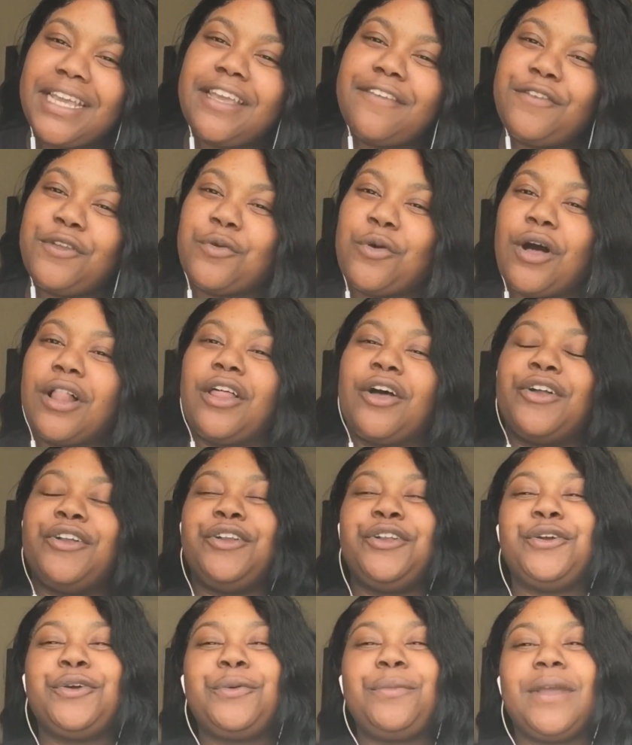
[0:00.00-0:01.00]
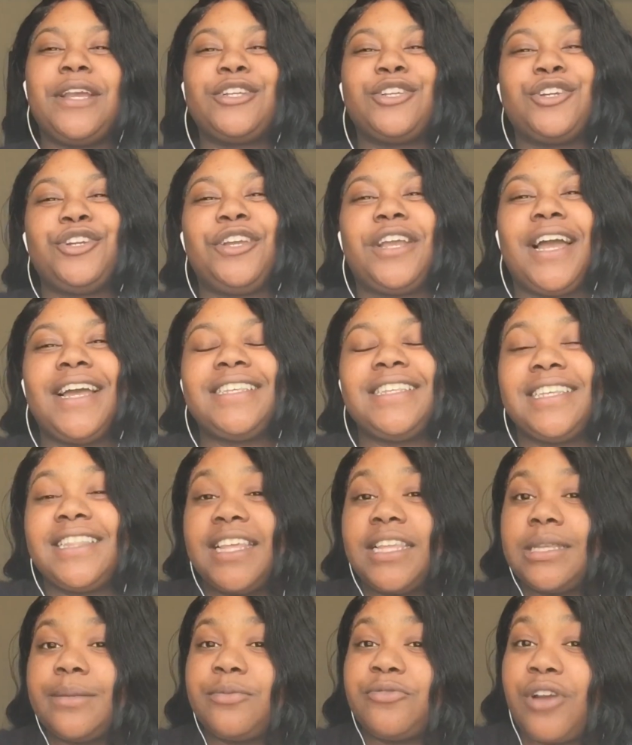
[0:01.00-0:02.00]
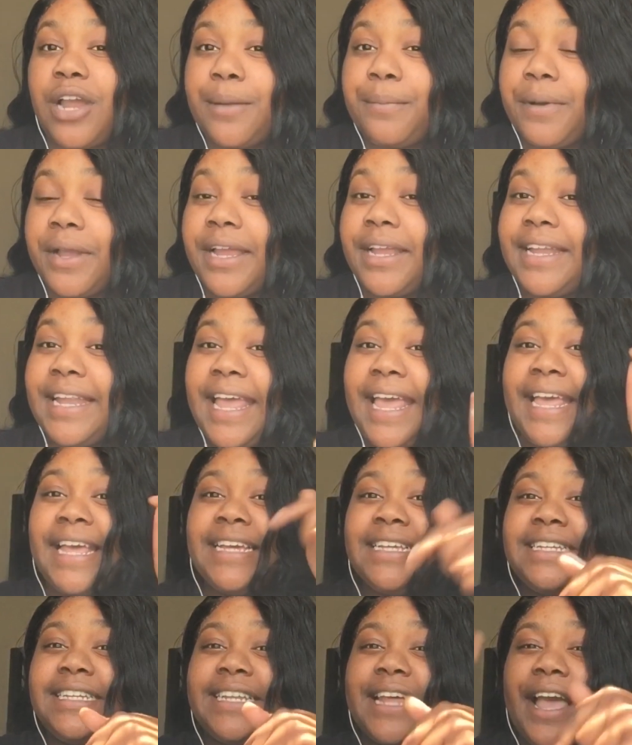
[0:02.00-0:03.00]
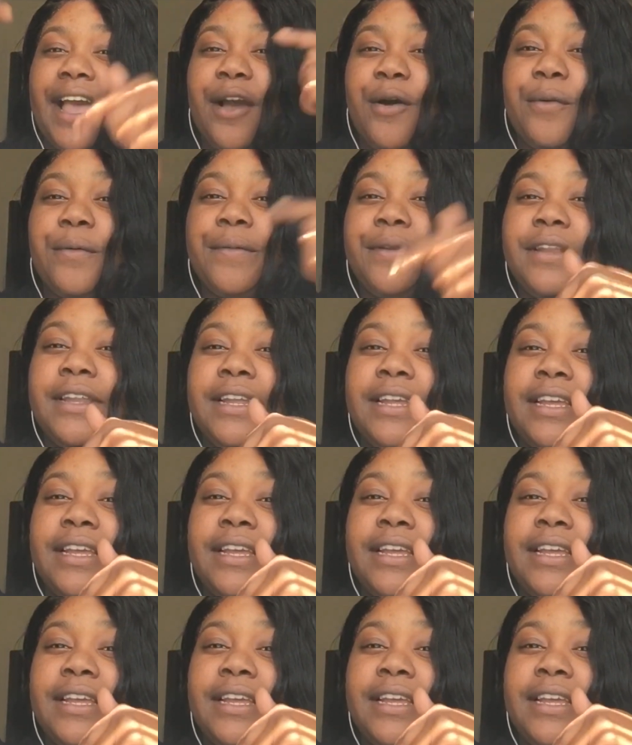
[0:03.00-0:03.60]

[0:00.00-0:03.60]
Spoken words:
If you all are new, make sure you guys hit that subscribe button down,